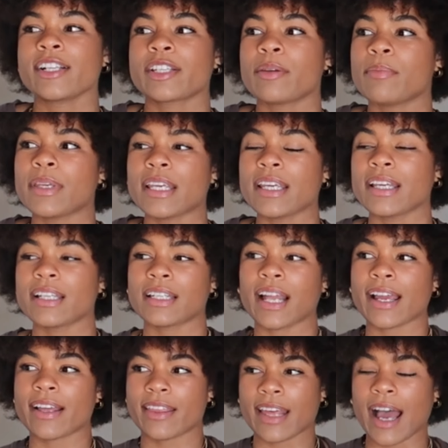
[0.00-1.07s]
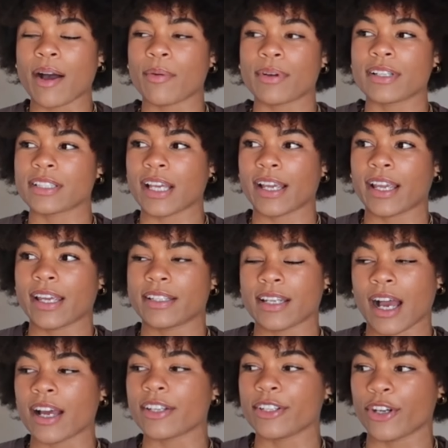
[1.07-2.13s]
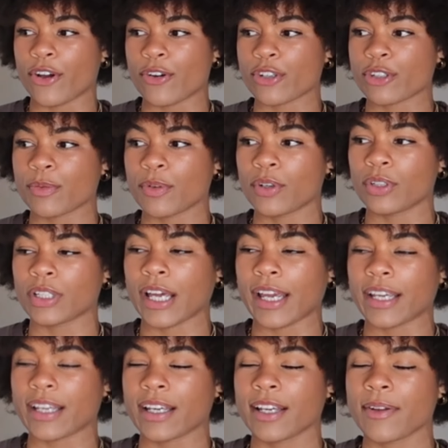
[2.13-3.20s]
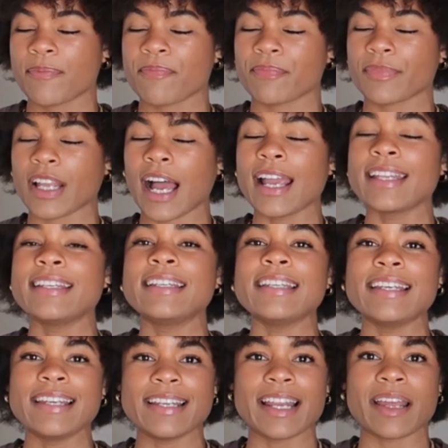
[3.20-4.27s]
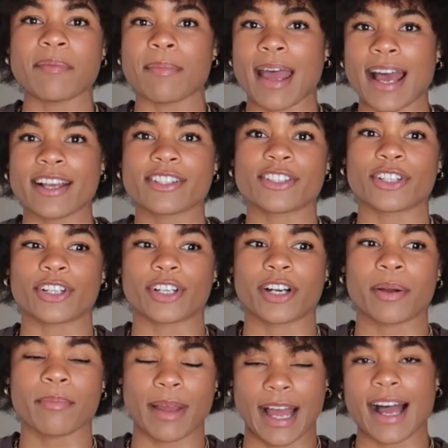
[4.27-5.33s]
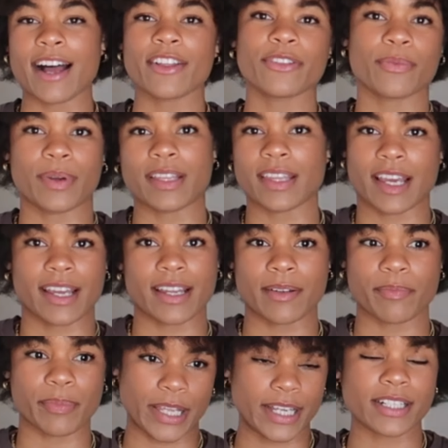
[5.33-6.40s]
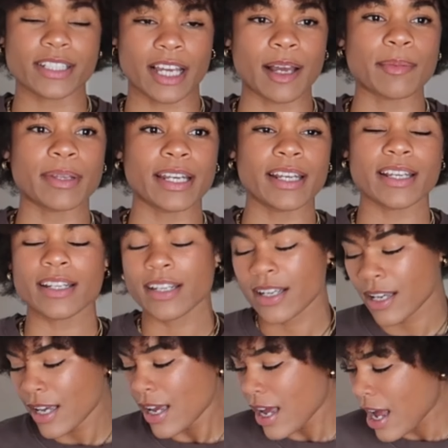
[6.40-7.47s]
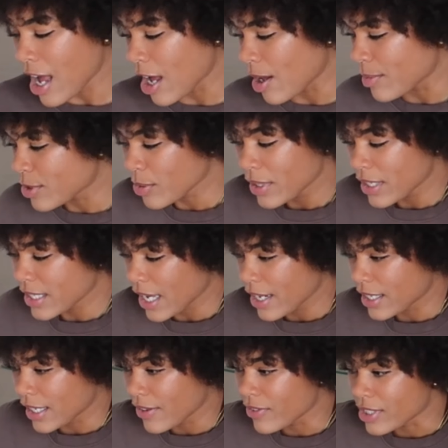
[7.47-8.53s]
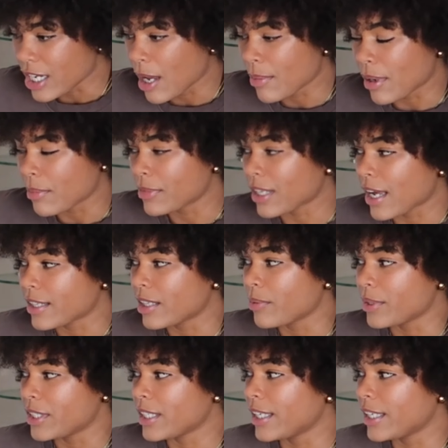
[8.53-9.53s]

to me, like, that was like a non-negotiable. Like, I need a master bath with a big tub in it. So we decided to leave the tub, and I'm glad that we